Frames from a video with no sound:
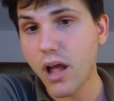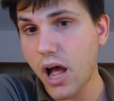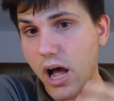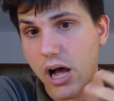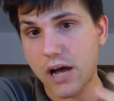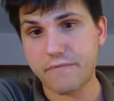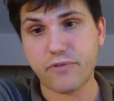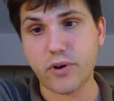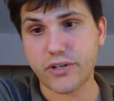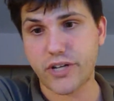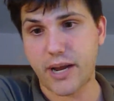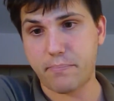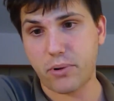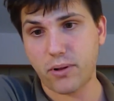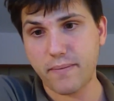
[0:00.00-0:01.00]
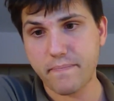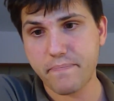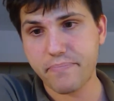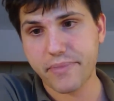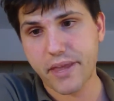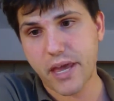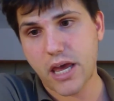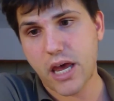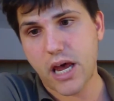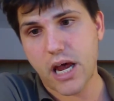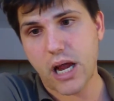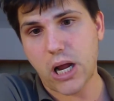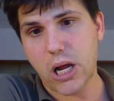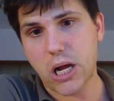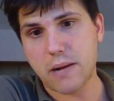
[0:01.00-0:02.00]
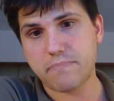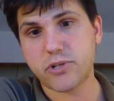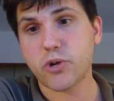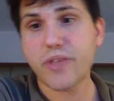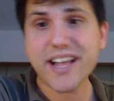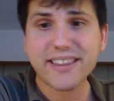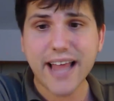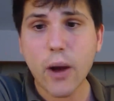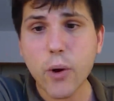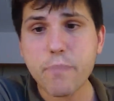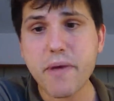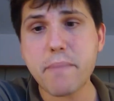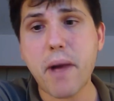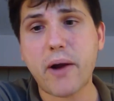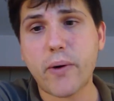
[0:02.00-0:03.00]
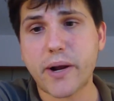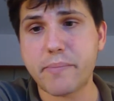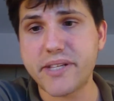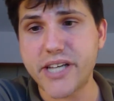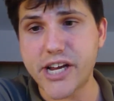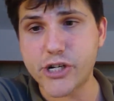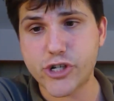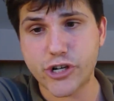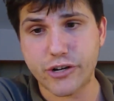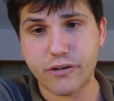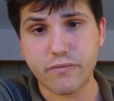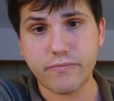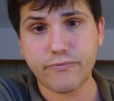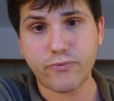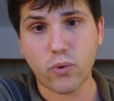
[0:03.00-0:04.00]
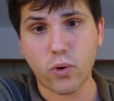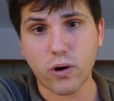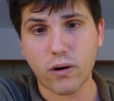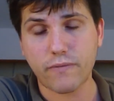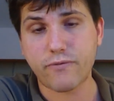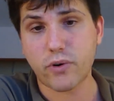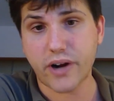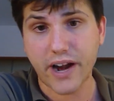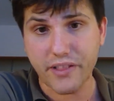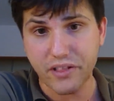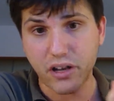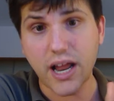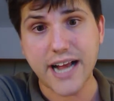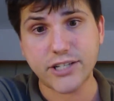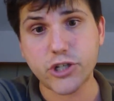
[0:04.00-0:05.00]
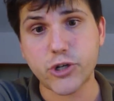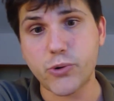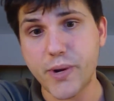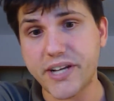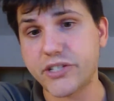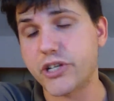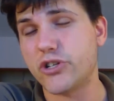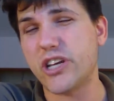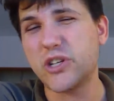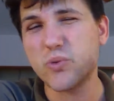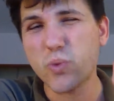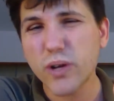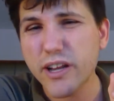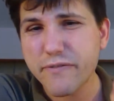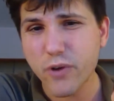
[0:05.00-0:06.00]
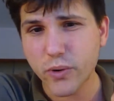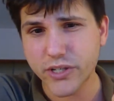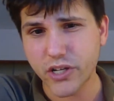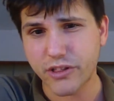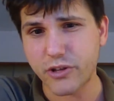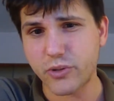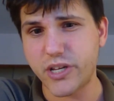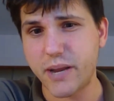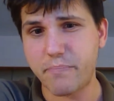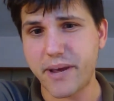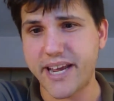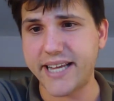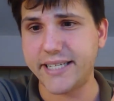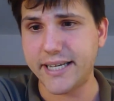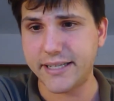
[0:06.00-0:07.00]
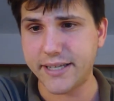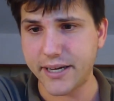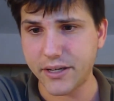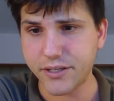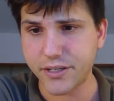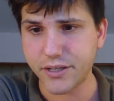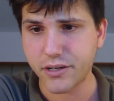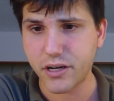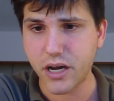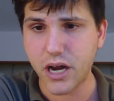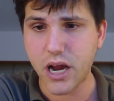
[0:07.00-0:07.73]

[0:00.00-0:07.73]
For example. So that would be my recommendation for kind of the last 2 weeks is really focus on those nitpicky details.